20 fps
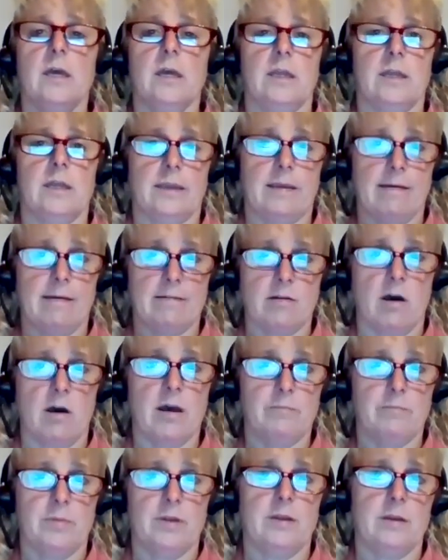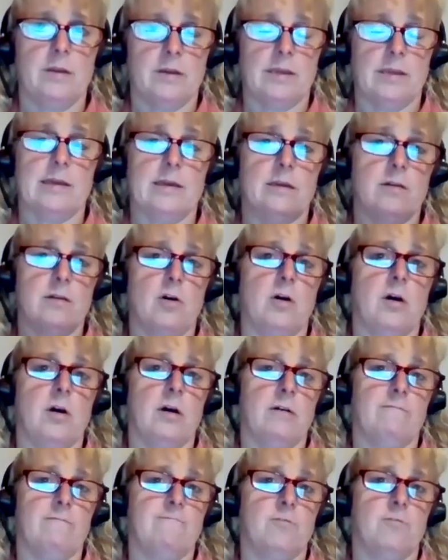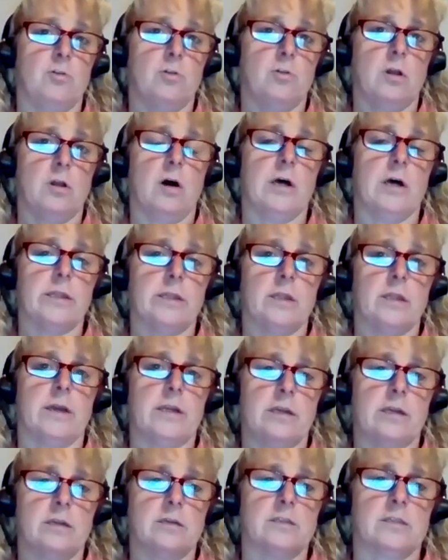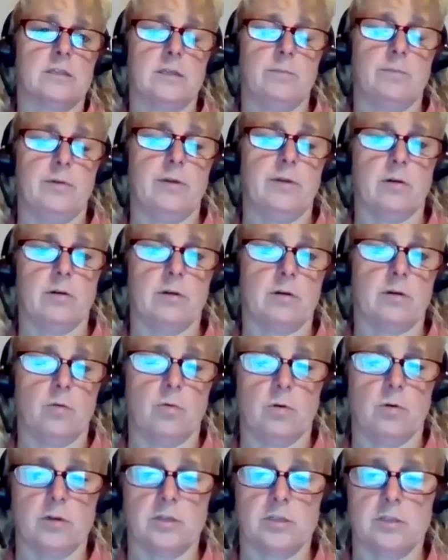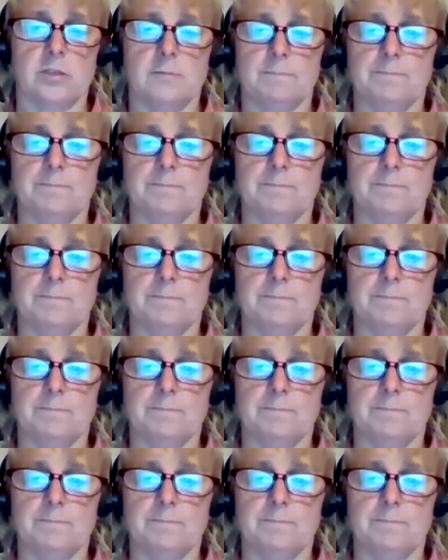It cannot be, again, a full online CPR course.